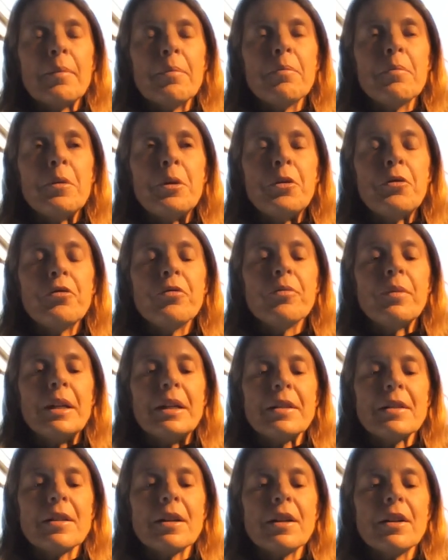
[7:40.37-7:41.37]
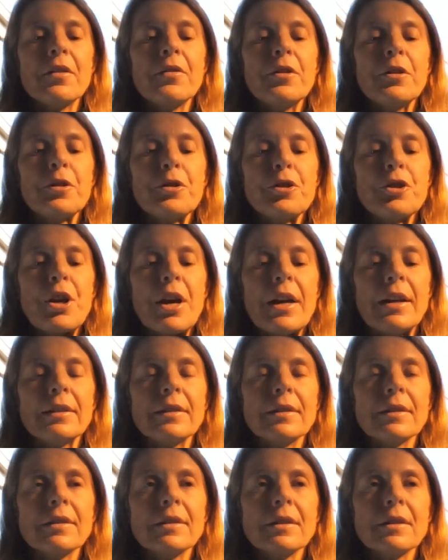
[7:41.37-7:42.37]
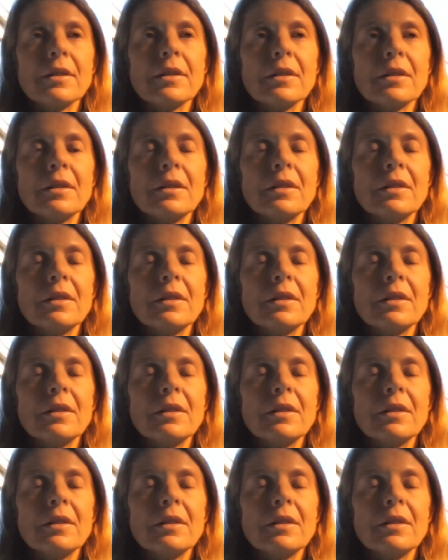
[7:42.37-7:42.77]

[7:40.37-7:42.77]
movement of your chest.